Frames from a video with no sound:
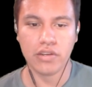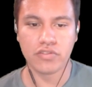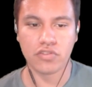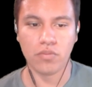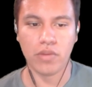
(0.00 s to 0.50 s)

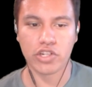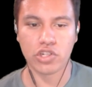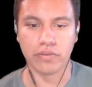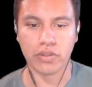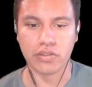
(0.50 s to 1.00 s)
so
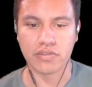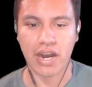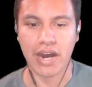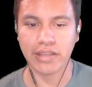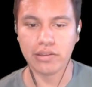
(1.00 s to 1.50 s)
much of it
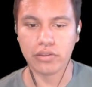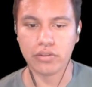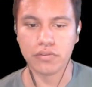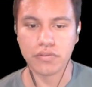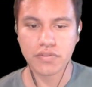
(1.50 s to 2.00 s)
is
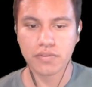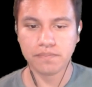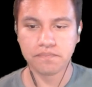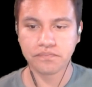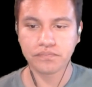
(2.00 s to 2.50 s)
islands.